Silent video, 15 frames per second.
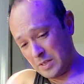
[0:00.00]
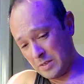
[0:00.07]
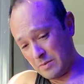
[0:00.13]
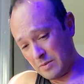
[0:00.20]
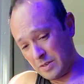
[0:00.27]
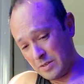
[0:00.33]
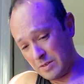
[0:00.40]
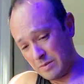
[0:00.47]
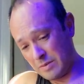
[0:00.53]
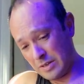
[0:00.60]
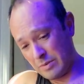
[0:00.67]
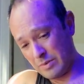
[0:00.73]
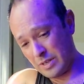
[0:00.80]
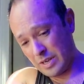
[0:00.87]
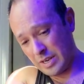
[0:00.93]
I'm guessing I'm gonna
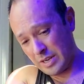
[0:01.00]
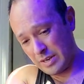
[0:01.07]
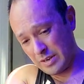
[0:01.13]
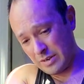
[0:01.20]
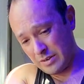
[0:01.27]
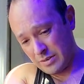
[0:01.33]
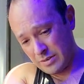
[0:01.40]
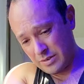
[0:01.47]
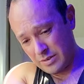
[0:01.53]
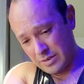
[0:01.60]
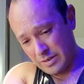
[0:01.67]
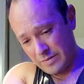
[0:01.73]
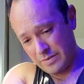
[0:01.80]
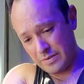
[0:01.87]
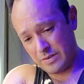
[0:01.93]
be high
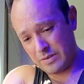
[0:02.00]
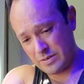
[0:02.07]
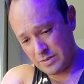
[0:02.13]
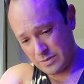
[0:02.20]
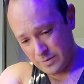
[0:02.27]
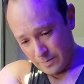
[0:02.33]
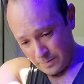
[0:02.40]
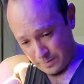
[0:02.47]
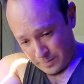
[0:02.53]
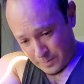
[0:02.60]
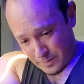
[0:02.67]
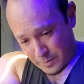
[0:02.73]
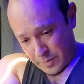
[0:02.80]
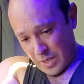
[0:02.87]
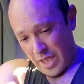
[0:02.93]
after this.
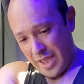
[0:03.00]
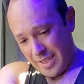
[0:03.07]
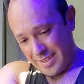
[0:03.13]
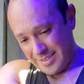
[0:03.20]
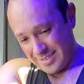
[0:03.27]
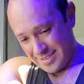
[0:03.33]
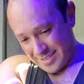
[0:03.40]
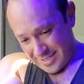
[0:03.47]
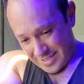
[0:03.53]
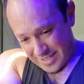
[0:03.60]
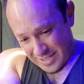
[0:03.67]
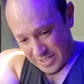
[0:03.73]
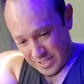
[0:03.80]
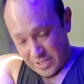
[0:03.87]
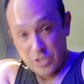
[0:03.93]
Yeah,
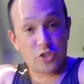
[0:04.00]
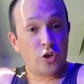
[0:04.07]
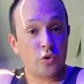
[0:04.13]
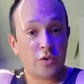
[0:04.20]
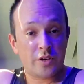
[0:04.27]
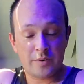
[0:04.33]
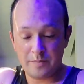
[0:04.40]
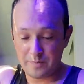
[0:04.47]
joke.